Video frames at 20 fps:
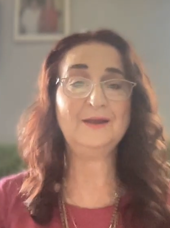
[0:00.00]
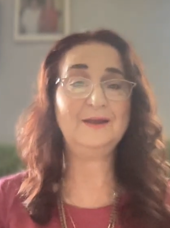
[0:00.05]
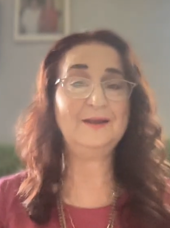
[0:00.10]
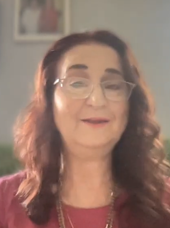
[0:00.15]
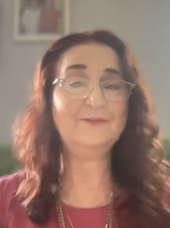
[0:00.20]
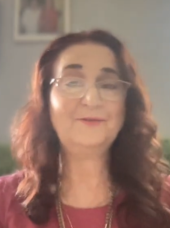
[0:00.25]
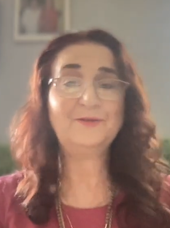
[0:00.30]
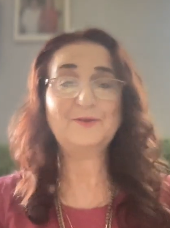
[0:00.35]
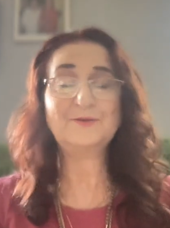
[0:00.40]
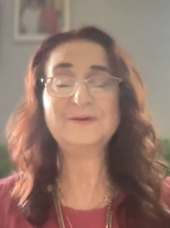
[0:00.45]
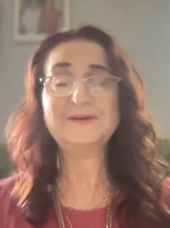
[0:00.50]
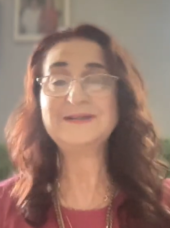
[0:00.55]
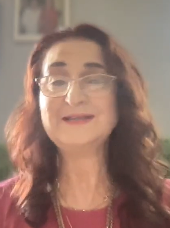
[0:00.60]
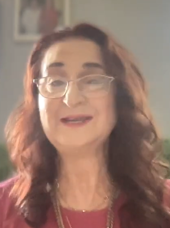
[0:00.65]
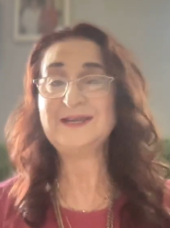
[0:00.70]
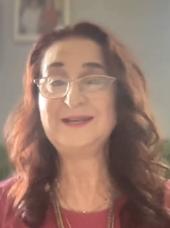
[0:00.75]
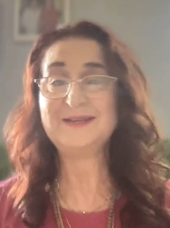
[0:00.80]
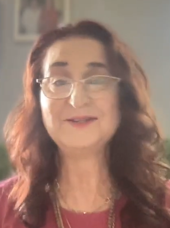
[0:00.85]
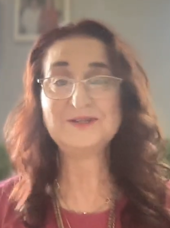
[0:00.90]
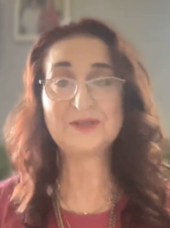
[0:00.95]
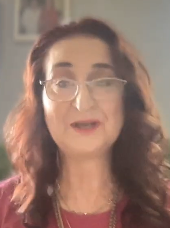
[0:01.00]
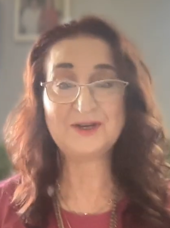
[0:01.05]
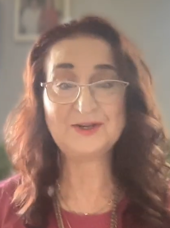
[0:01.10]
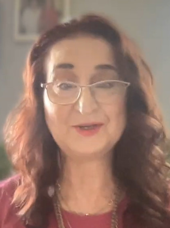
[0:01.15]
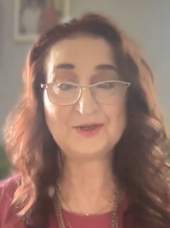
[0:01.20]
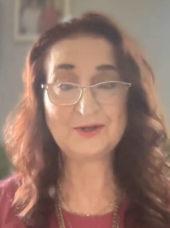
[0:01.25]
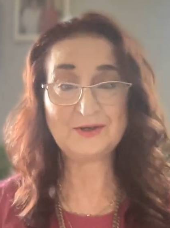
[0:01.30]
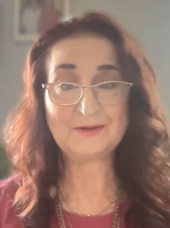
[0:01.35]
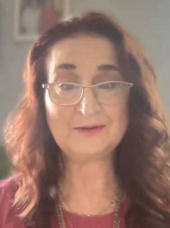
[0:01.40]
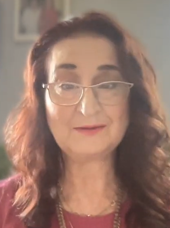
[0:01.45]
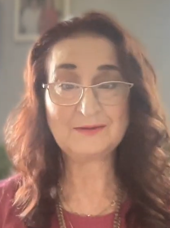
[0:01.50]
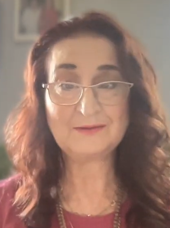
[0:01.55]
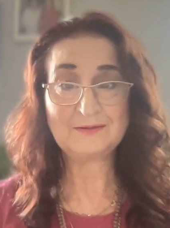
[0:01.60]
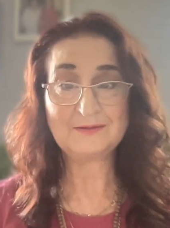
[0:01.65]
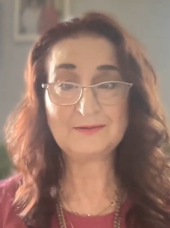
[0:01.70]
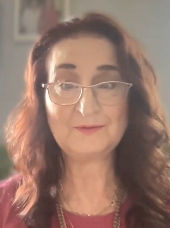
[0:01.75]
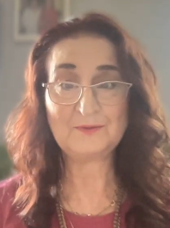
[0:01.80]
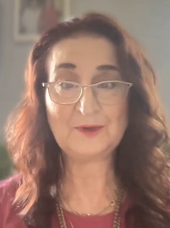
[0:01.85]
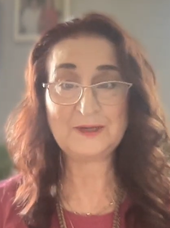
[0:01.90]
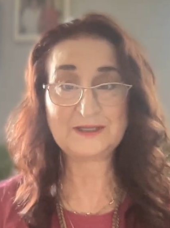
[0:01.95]
If there is any ascension
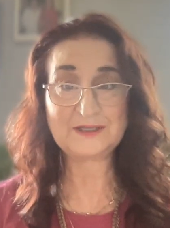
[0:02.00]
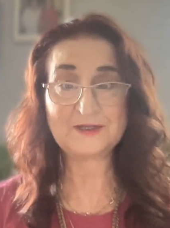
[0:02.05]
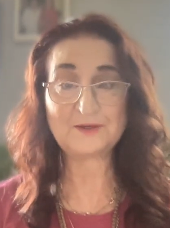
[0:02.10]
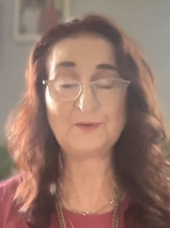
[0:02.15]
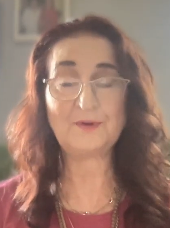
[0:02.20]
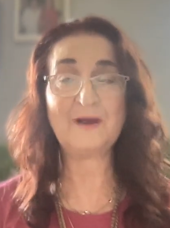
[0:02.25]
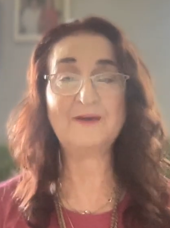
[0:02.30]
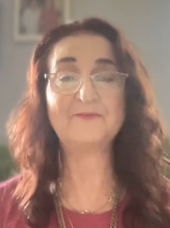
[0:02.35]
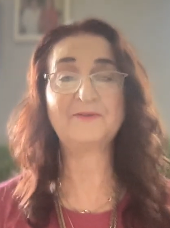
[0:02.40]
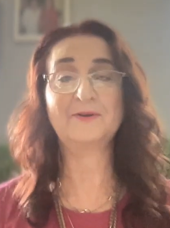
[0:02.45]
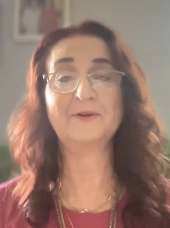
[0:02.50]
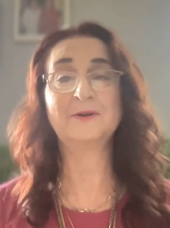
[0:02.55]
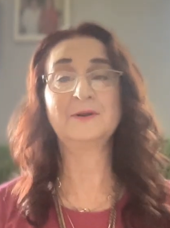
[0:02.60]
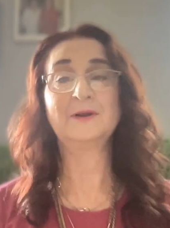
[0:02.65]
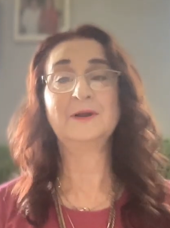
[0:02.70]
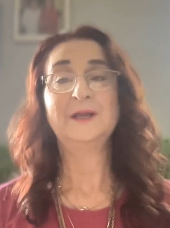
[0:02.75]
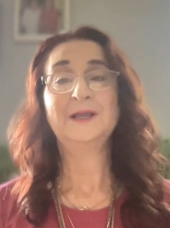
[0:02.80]
whatsoever,